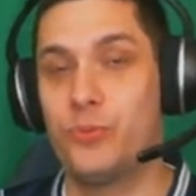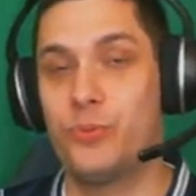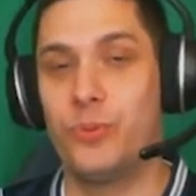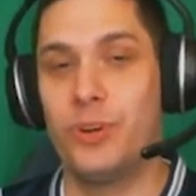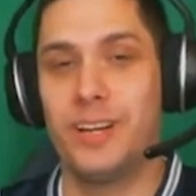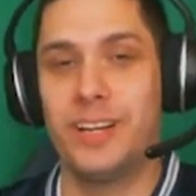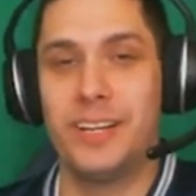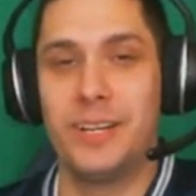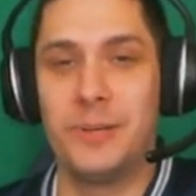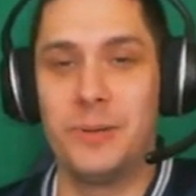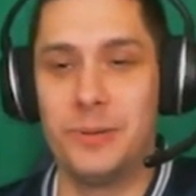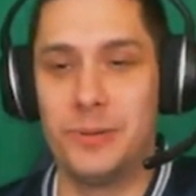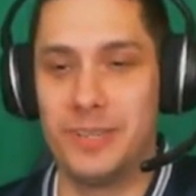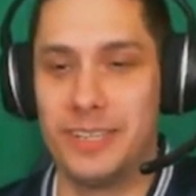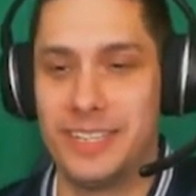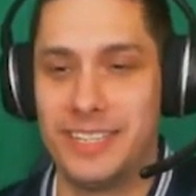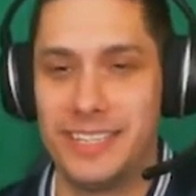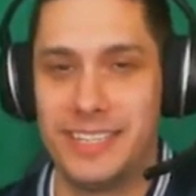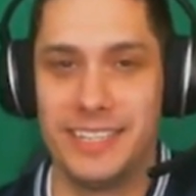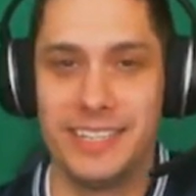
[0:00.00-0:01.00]
I had an
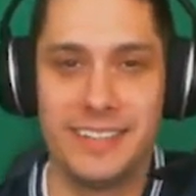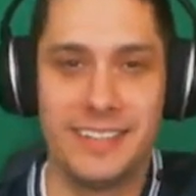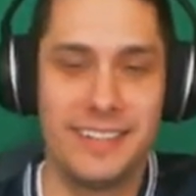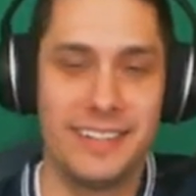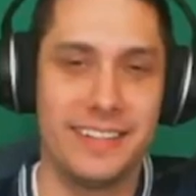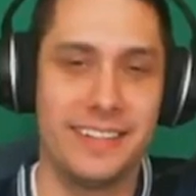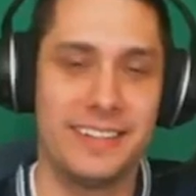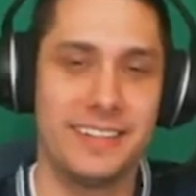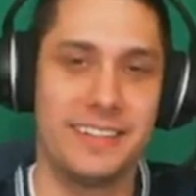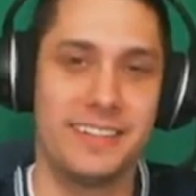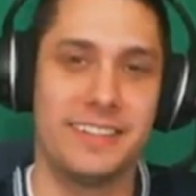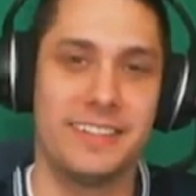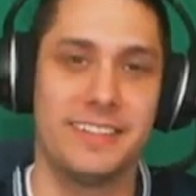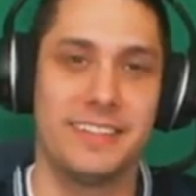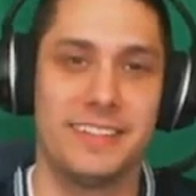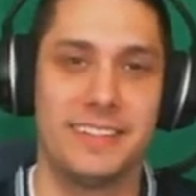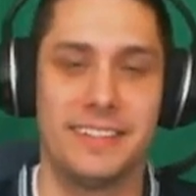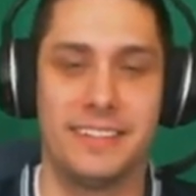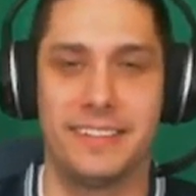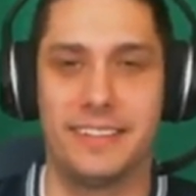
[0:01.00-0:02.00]
eighty-four left or
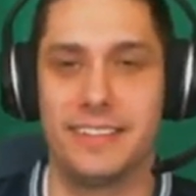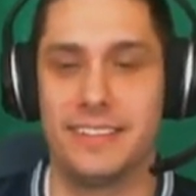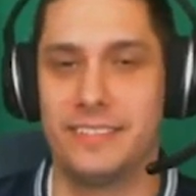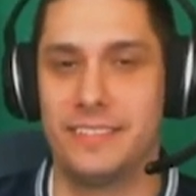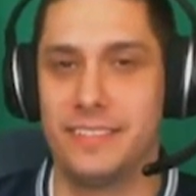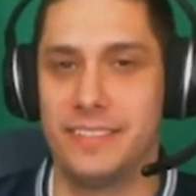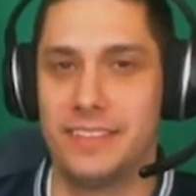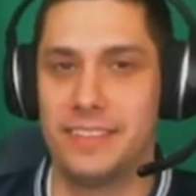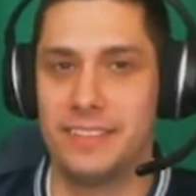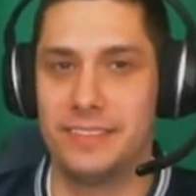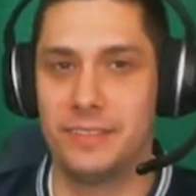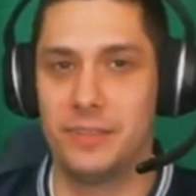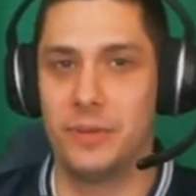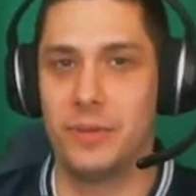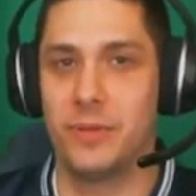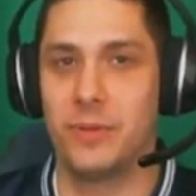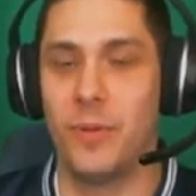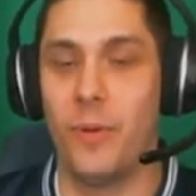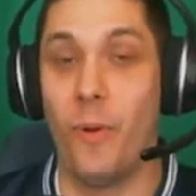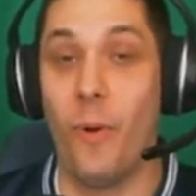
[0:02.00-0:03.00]
ninety-four left tackle in the
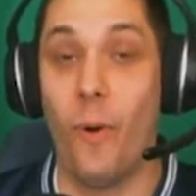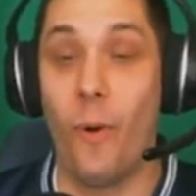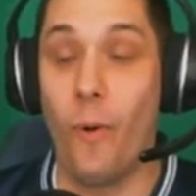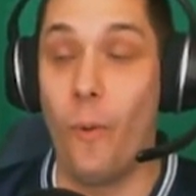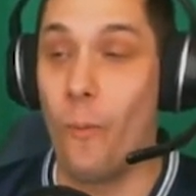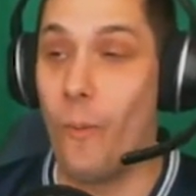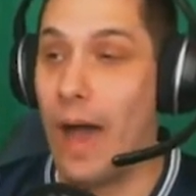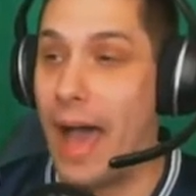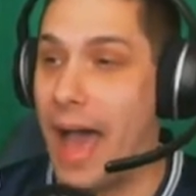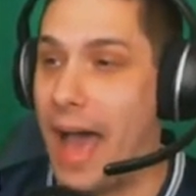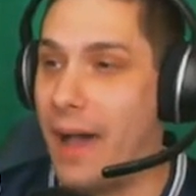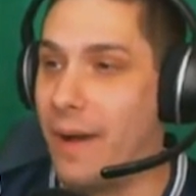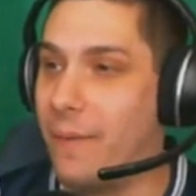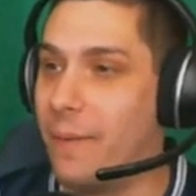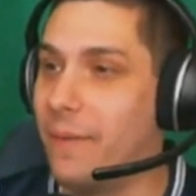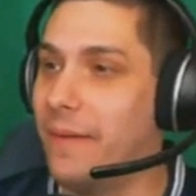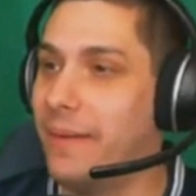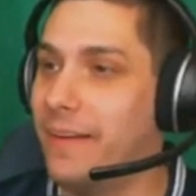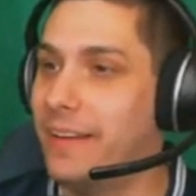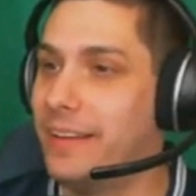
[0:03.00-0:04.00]
center. Oh,
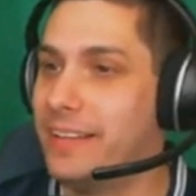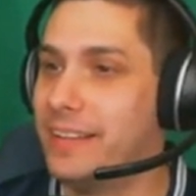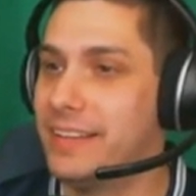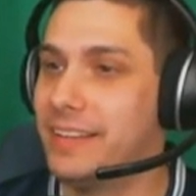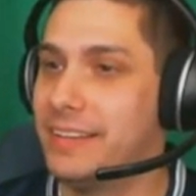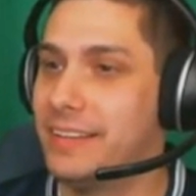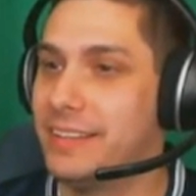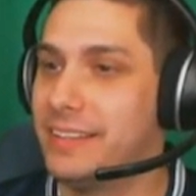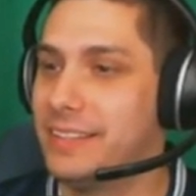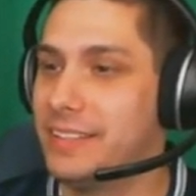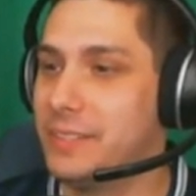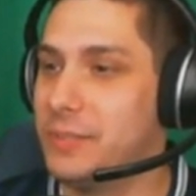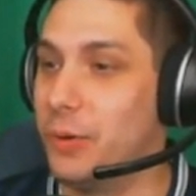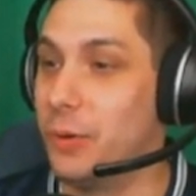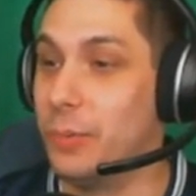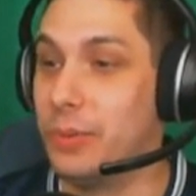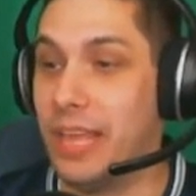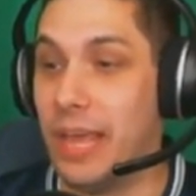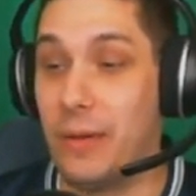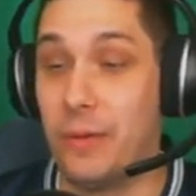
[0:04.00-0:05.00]
wow. Yeah.
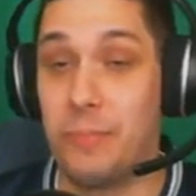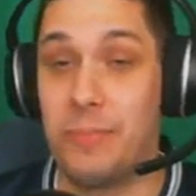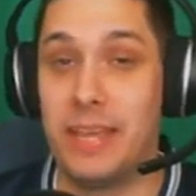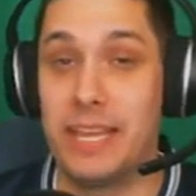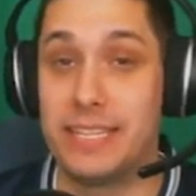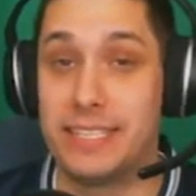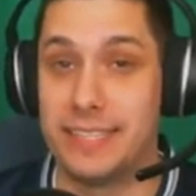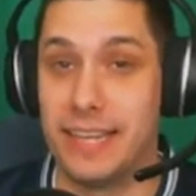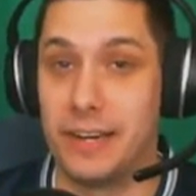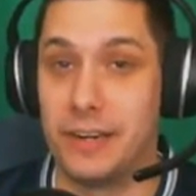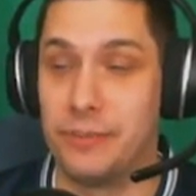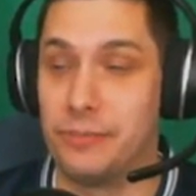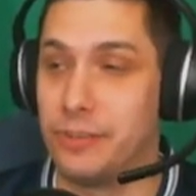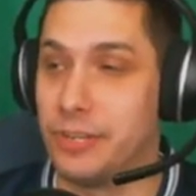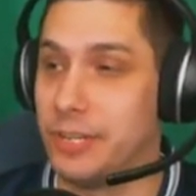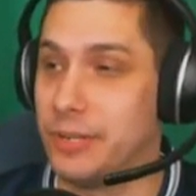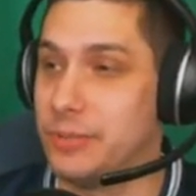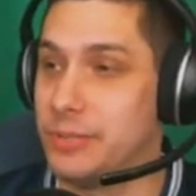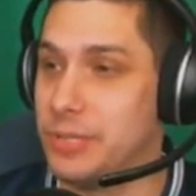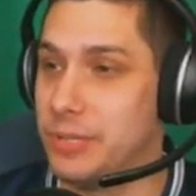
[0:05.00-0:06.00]
Normally I would pick center for
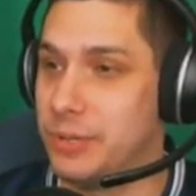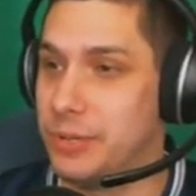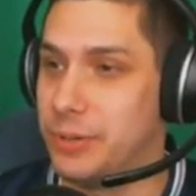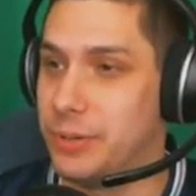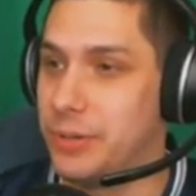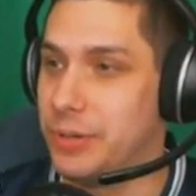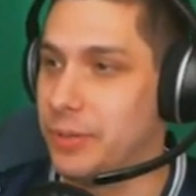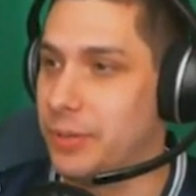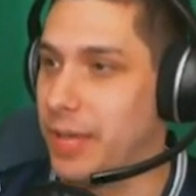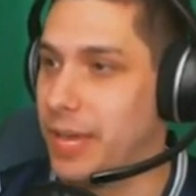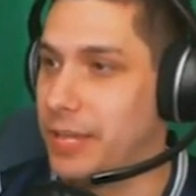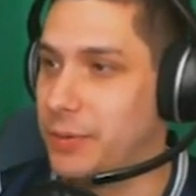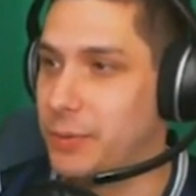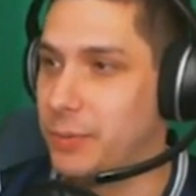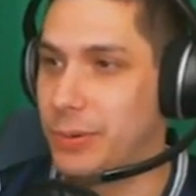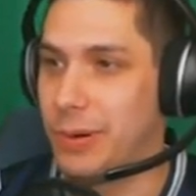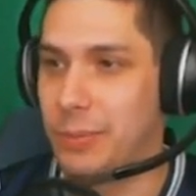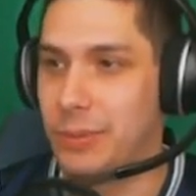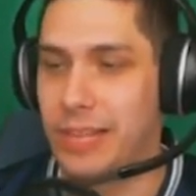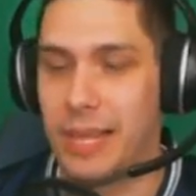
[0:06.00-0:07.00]
you too. You know that. You
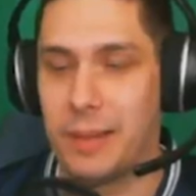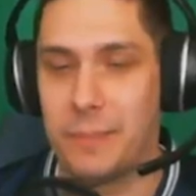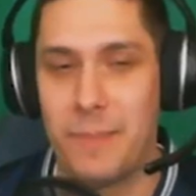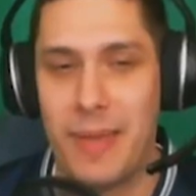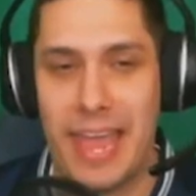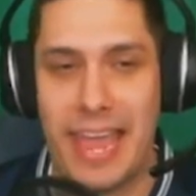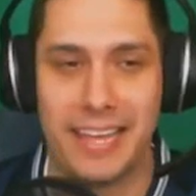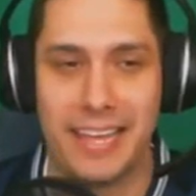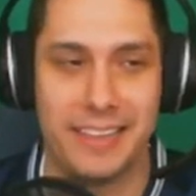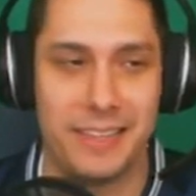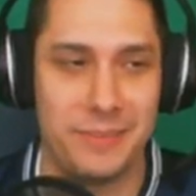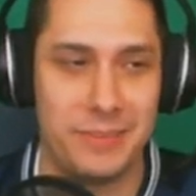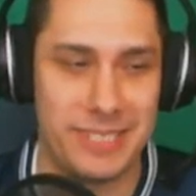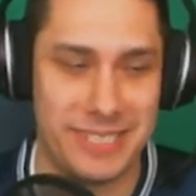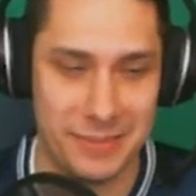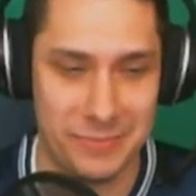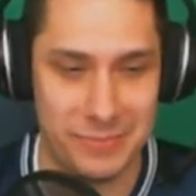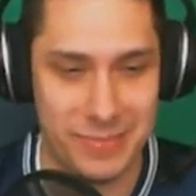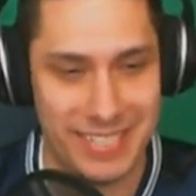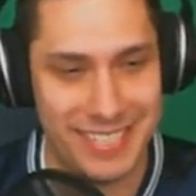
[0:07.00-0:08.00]
were probably like, man, Clickwood's
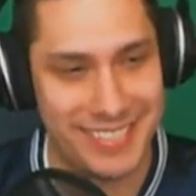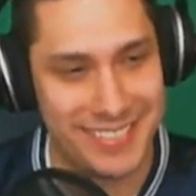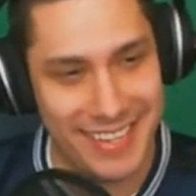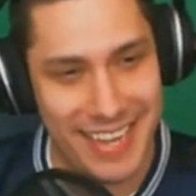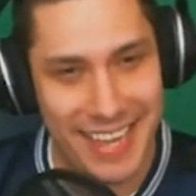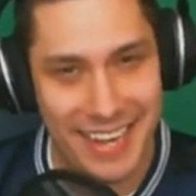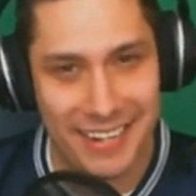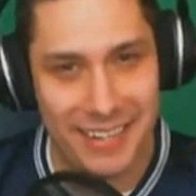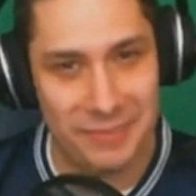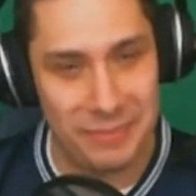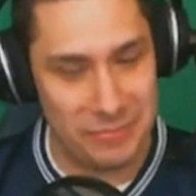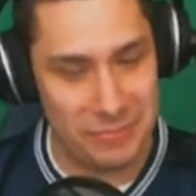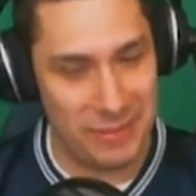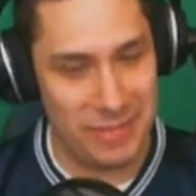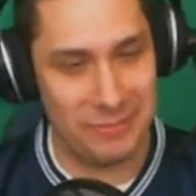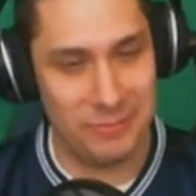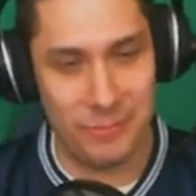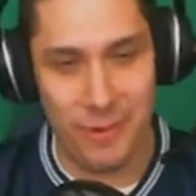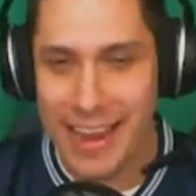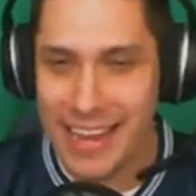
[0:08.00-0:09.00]
going to pick center. I'm going to
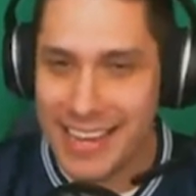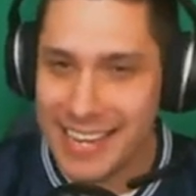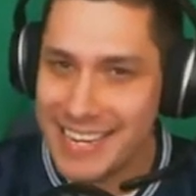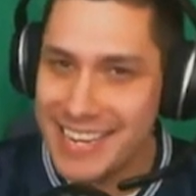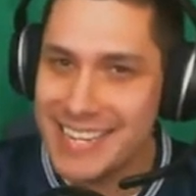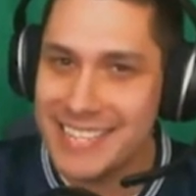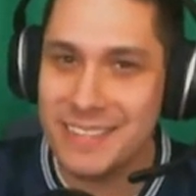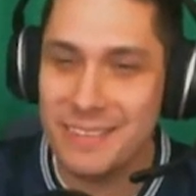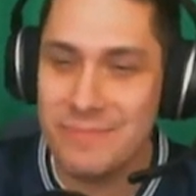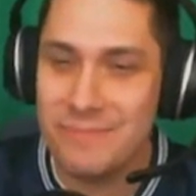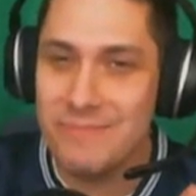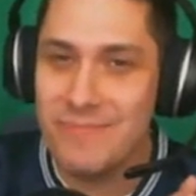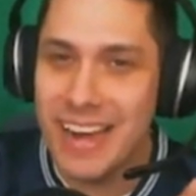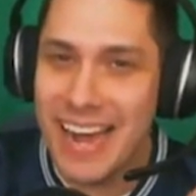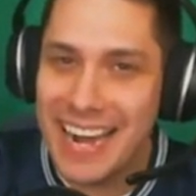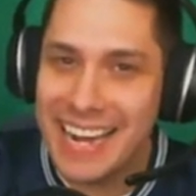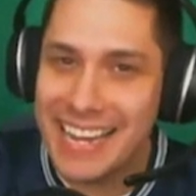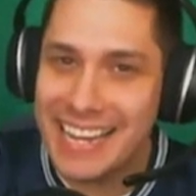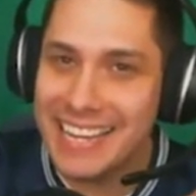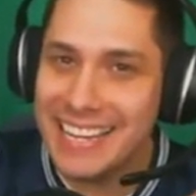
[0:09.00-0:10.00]
be raking in some
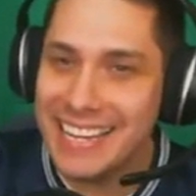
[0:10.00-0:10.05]
money.